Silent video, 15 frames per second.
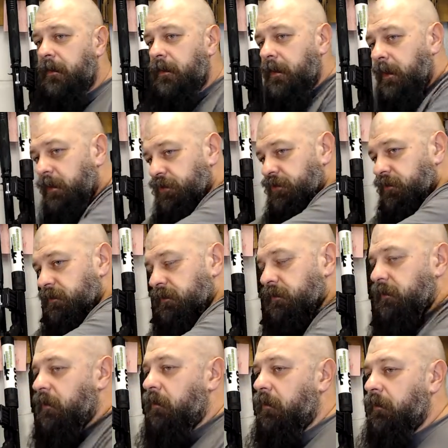as you,
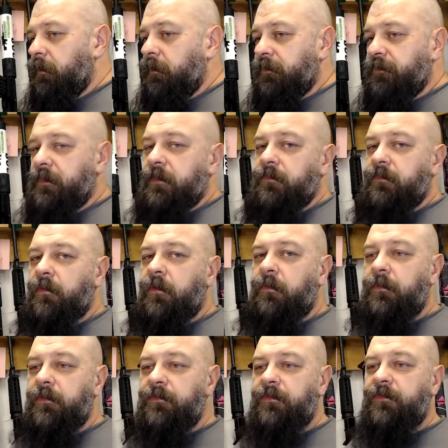all those things are
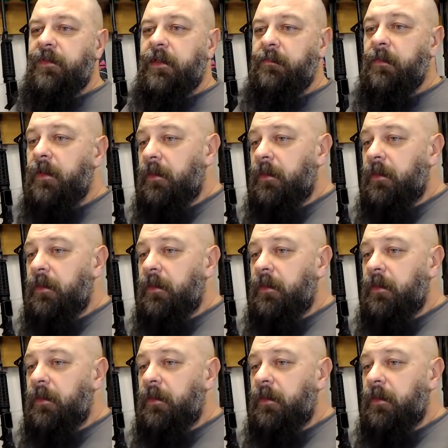always the same.